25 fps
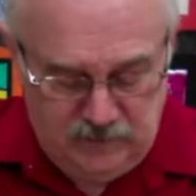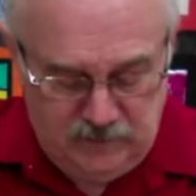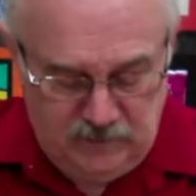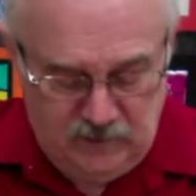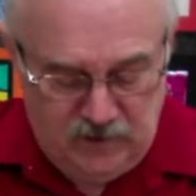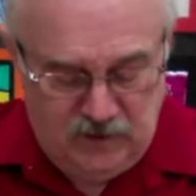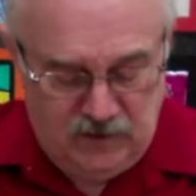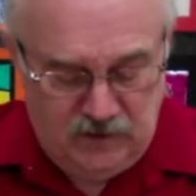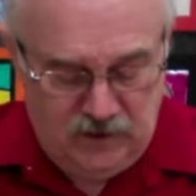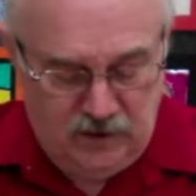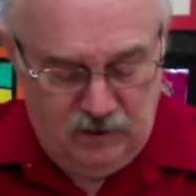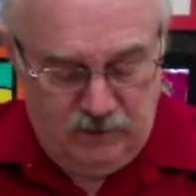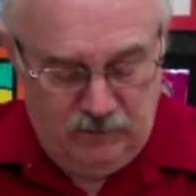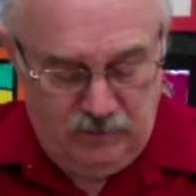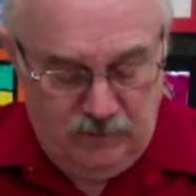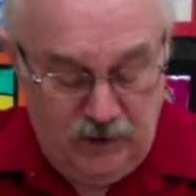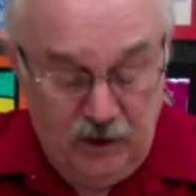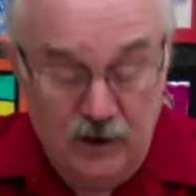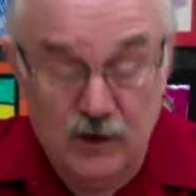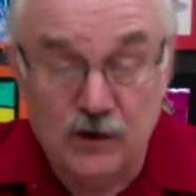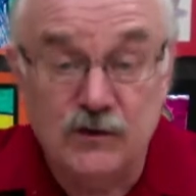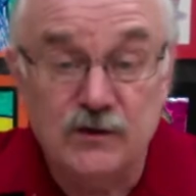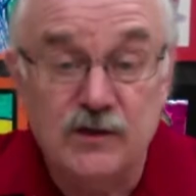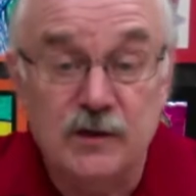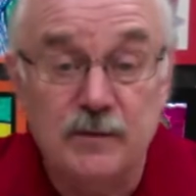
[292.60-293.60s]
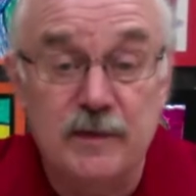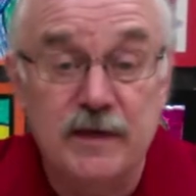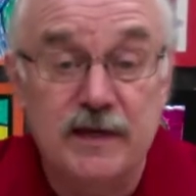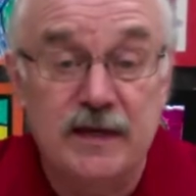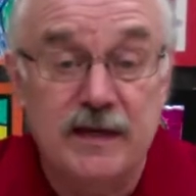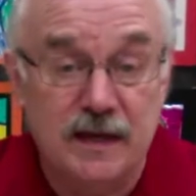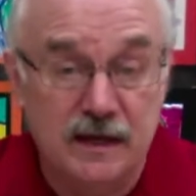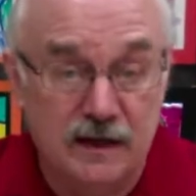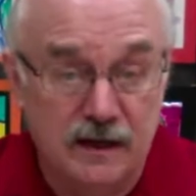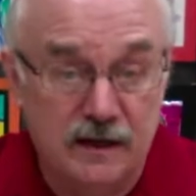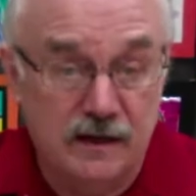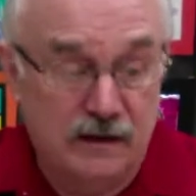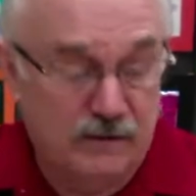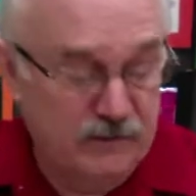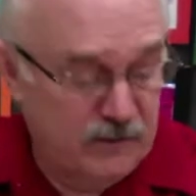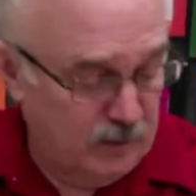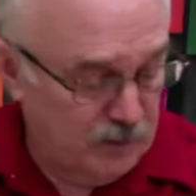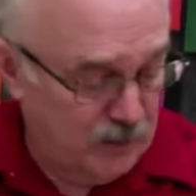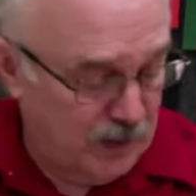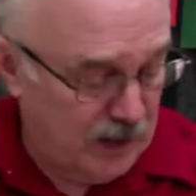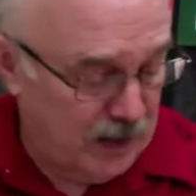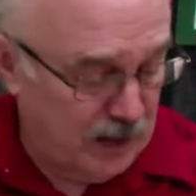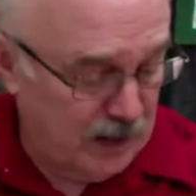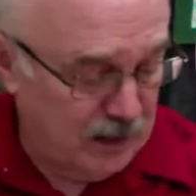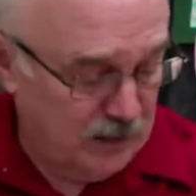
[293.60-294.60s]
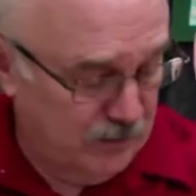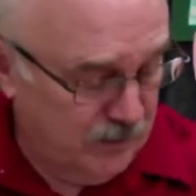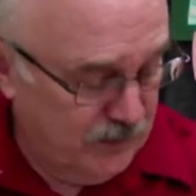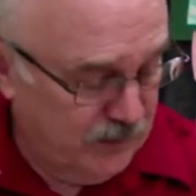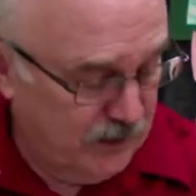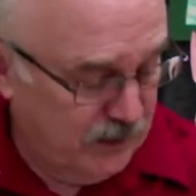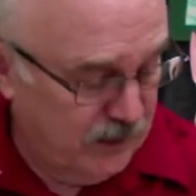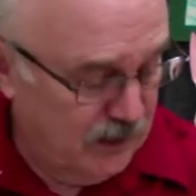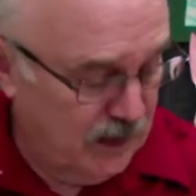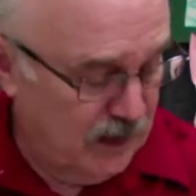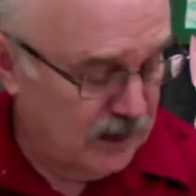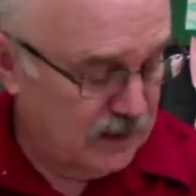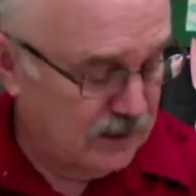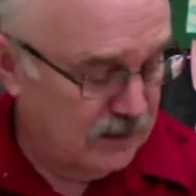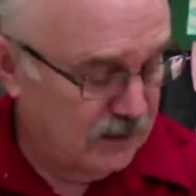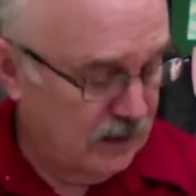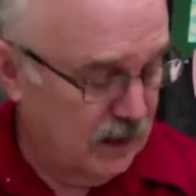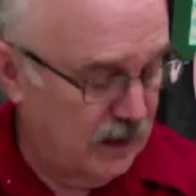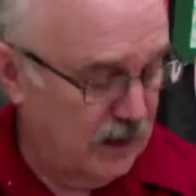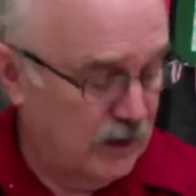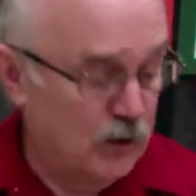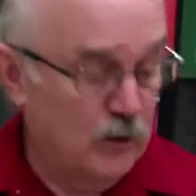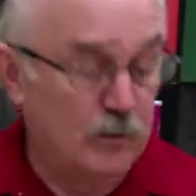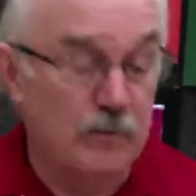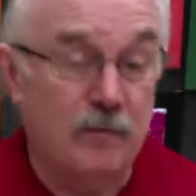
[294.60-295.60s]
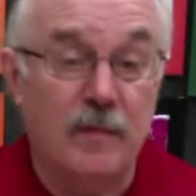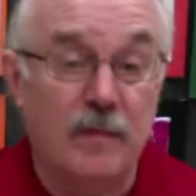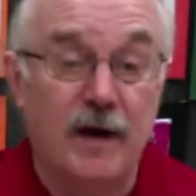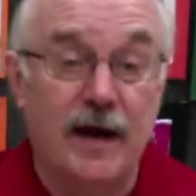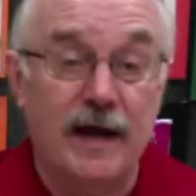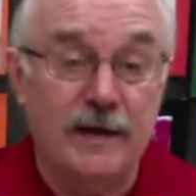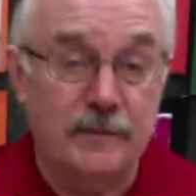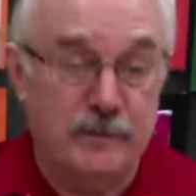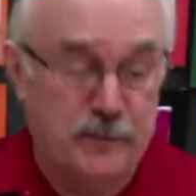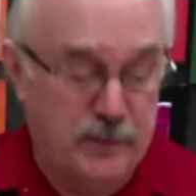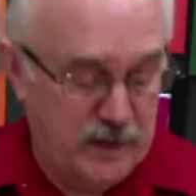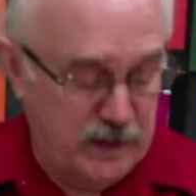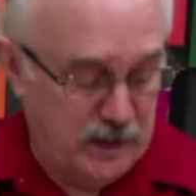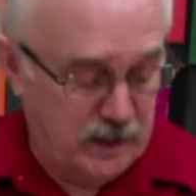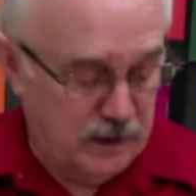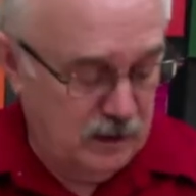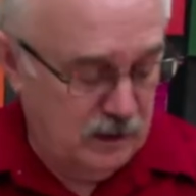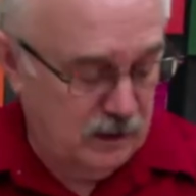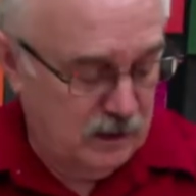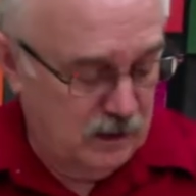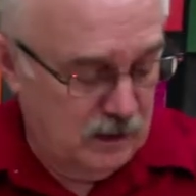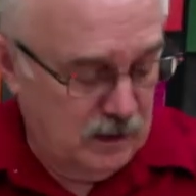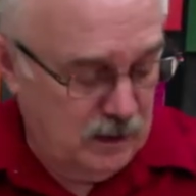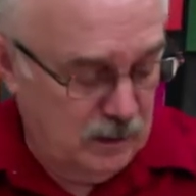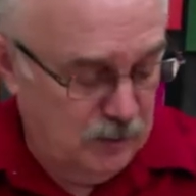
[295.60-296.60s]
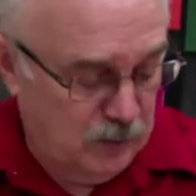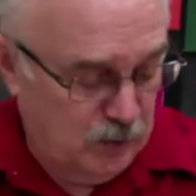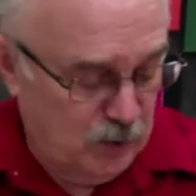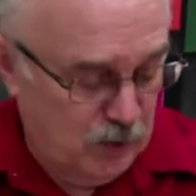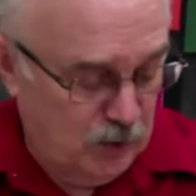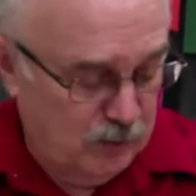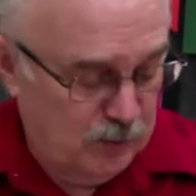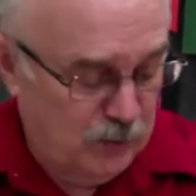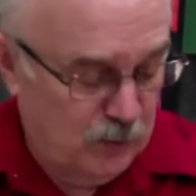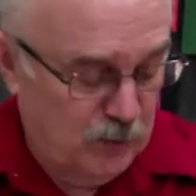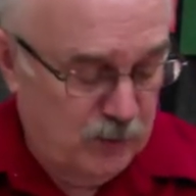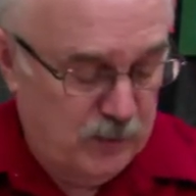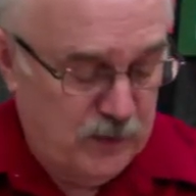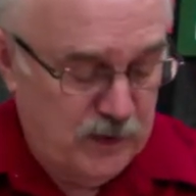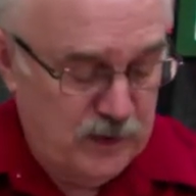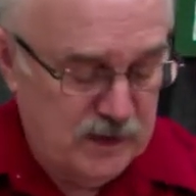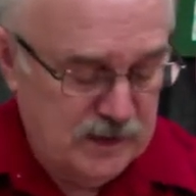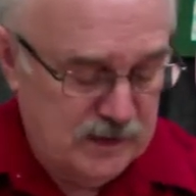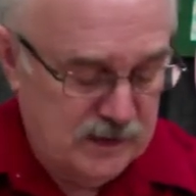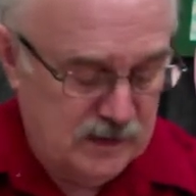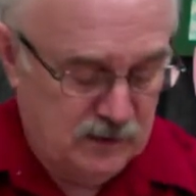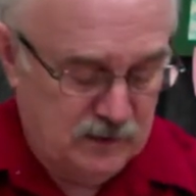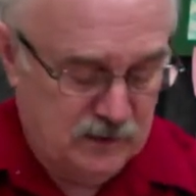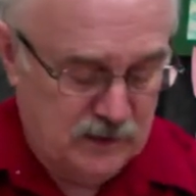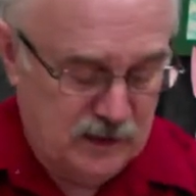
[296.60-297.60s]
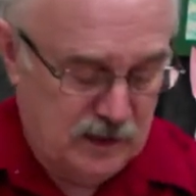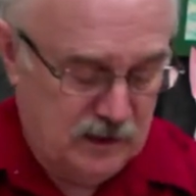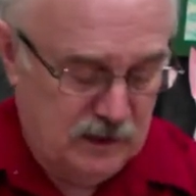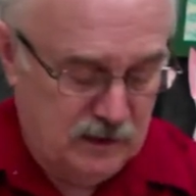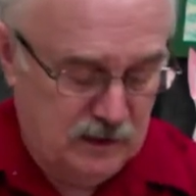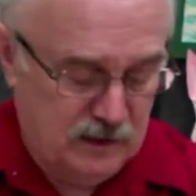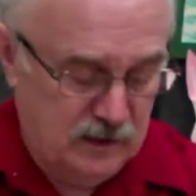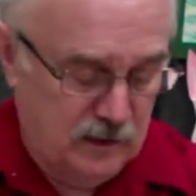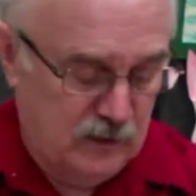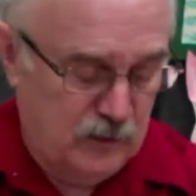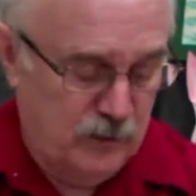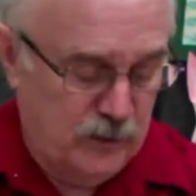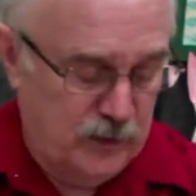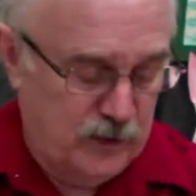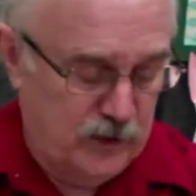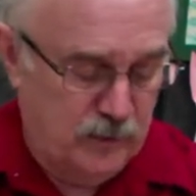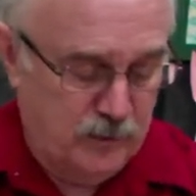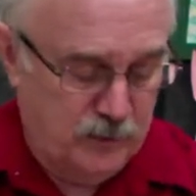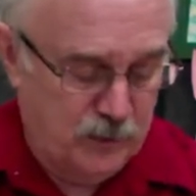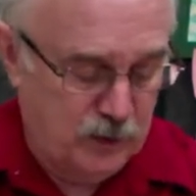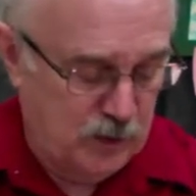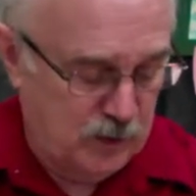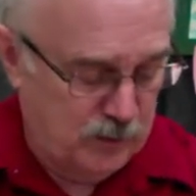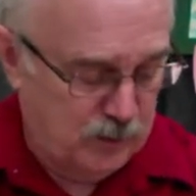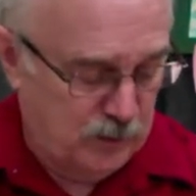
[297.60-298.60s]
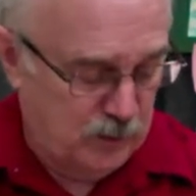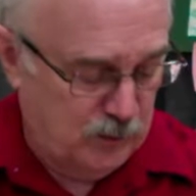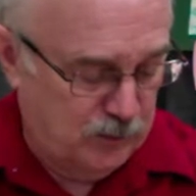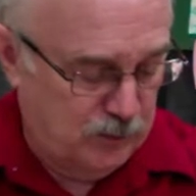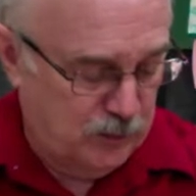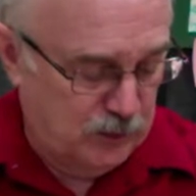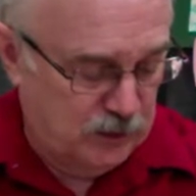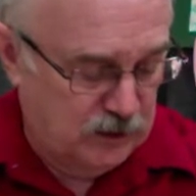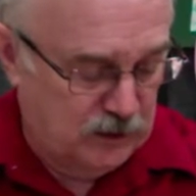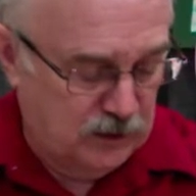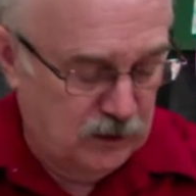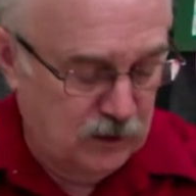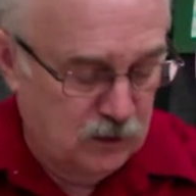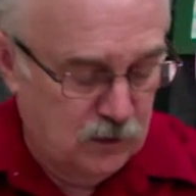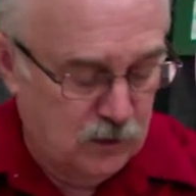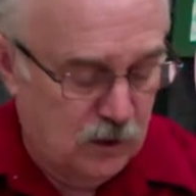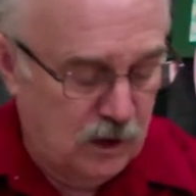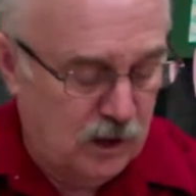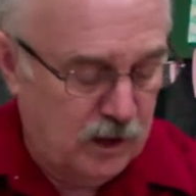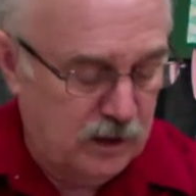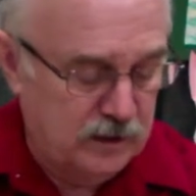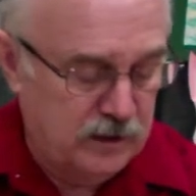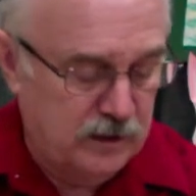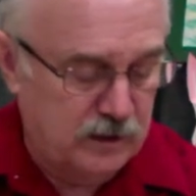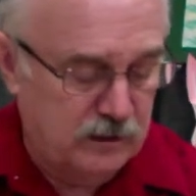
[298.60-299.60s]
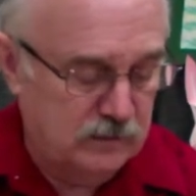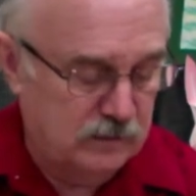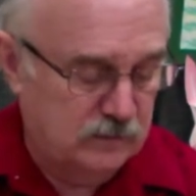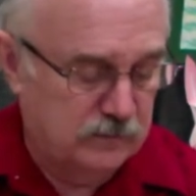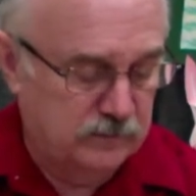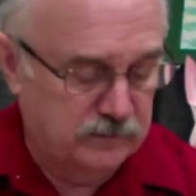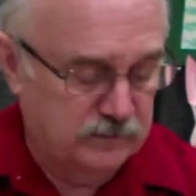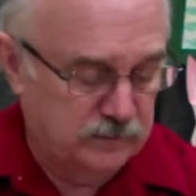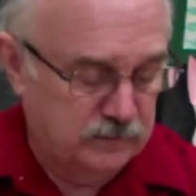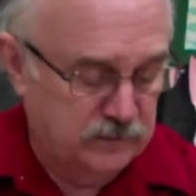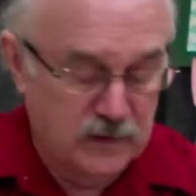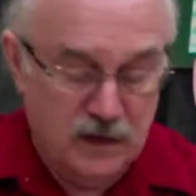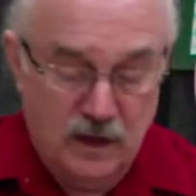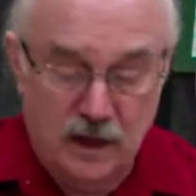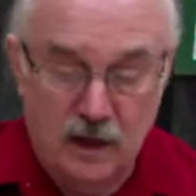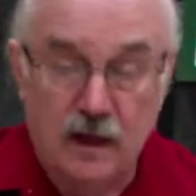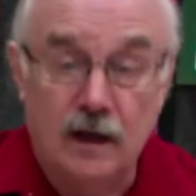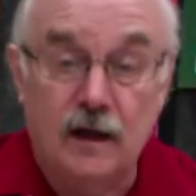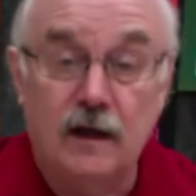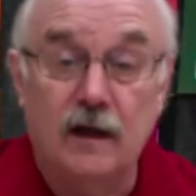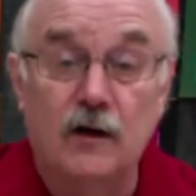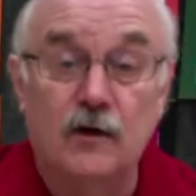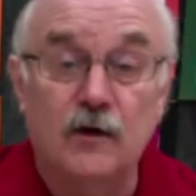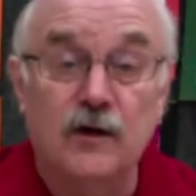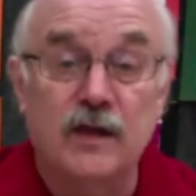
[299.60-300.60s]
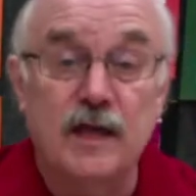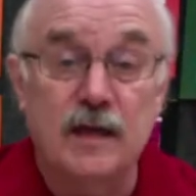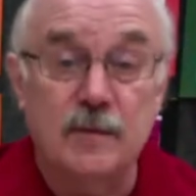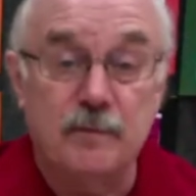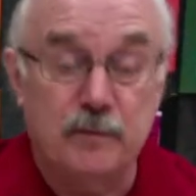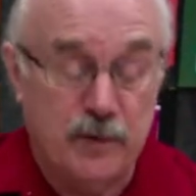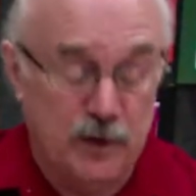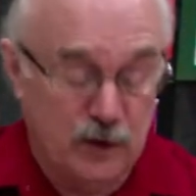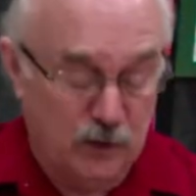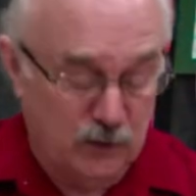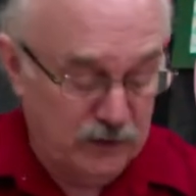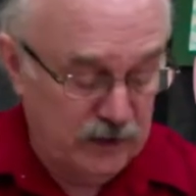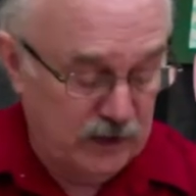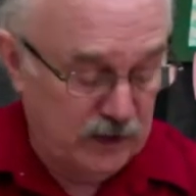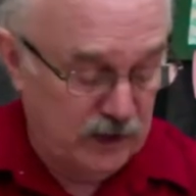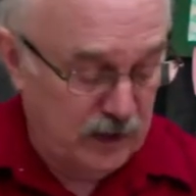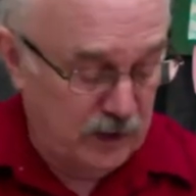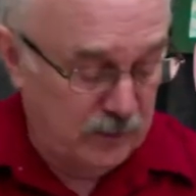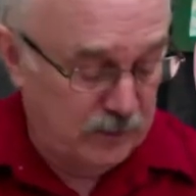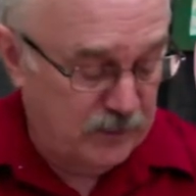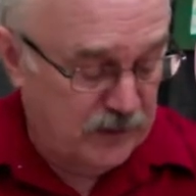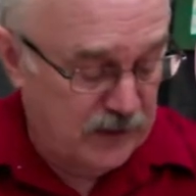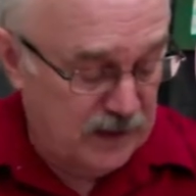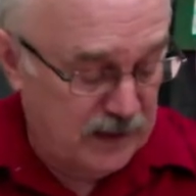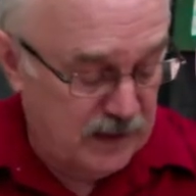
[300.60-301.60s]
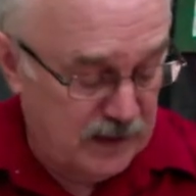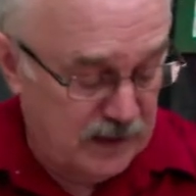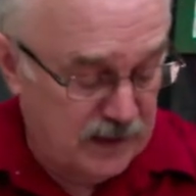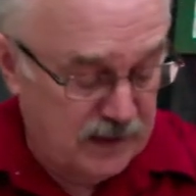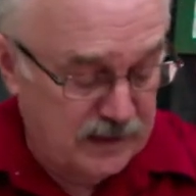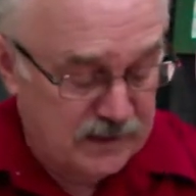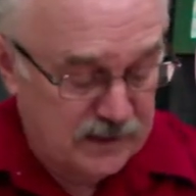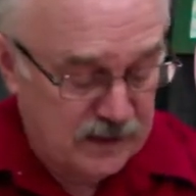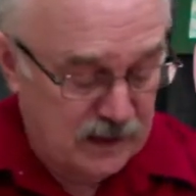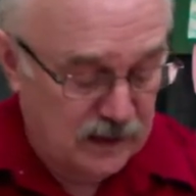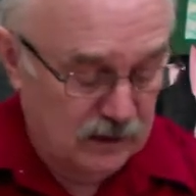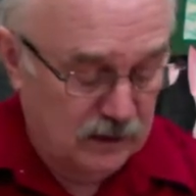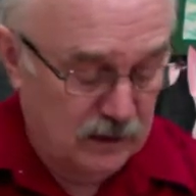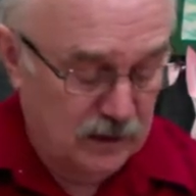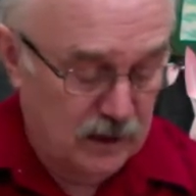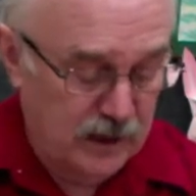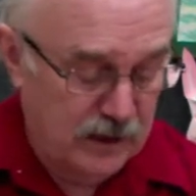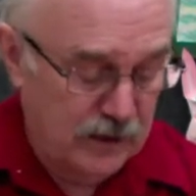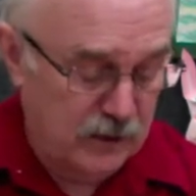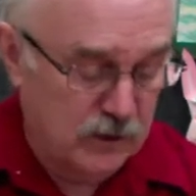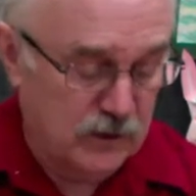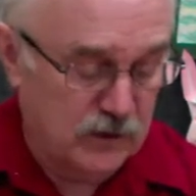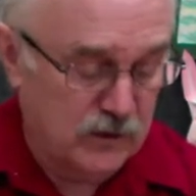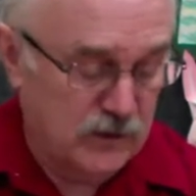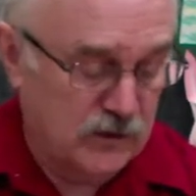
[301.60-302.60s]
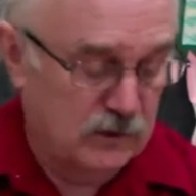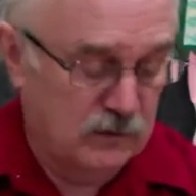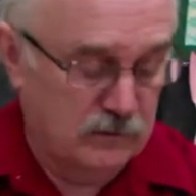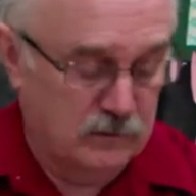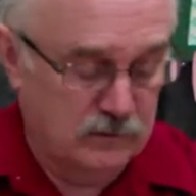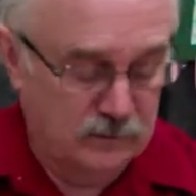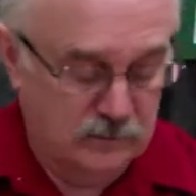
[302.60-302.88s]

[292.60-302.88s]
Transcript: So there's the beginning of the bottom. The next layer might be a purple piece. I'll take a little bit of purple, put glue on it, and I'll keep building up these layers.